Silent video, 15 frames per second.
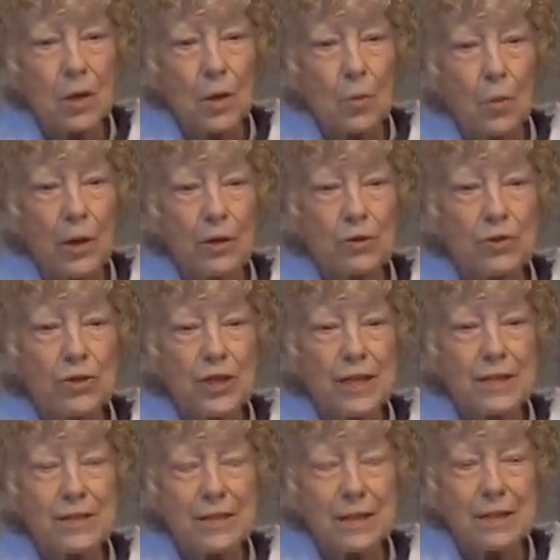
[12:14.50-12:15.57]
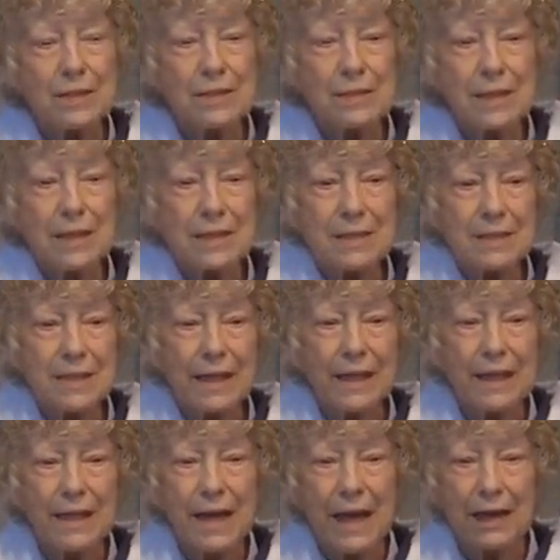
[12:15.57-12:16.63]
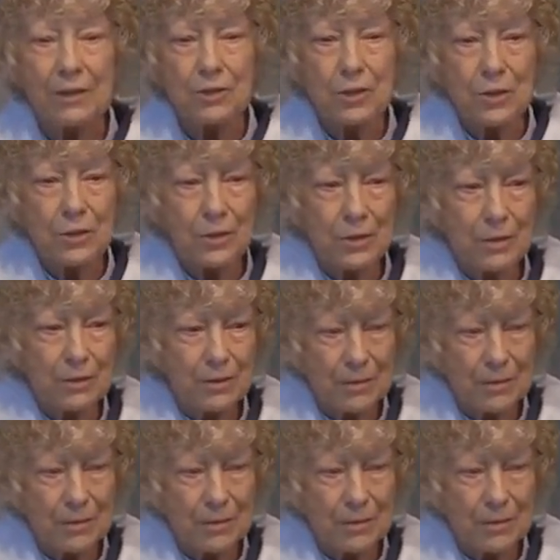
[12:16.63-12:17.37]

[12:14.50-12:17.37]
where Jesus is the connector.